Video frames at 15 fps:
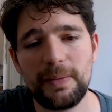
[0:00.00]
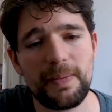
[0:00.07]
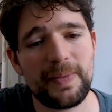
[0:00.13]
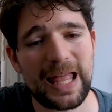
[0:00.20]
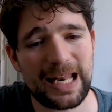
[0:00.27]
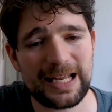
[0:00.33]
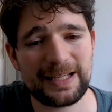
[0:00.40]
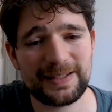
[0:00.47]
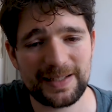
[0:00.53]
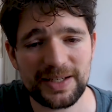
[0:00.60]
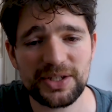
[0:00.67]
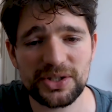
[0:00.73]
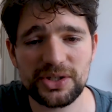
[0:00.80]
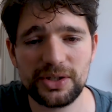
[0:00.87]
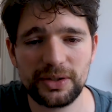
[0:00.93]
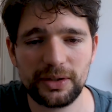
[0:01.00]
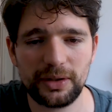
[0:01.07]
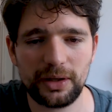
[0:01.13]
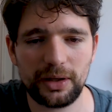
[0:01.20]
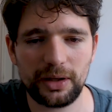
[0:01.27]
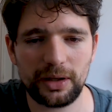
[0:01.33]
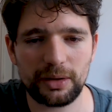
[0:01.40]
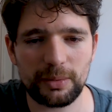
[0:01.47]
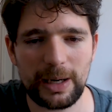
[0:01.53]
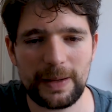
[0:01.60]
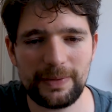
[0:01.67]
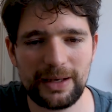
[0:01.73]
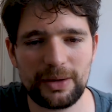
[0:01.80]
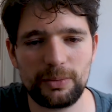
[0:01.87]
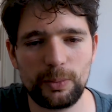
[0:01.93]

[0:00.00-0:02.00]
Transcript: that exist, right?